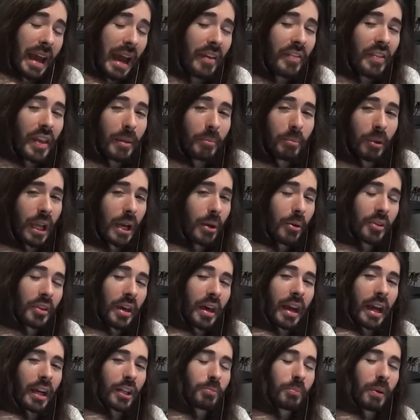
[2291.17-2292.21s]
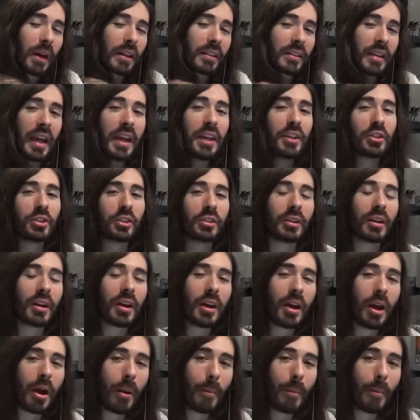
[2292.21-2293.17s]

and they play with that expectation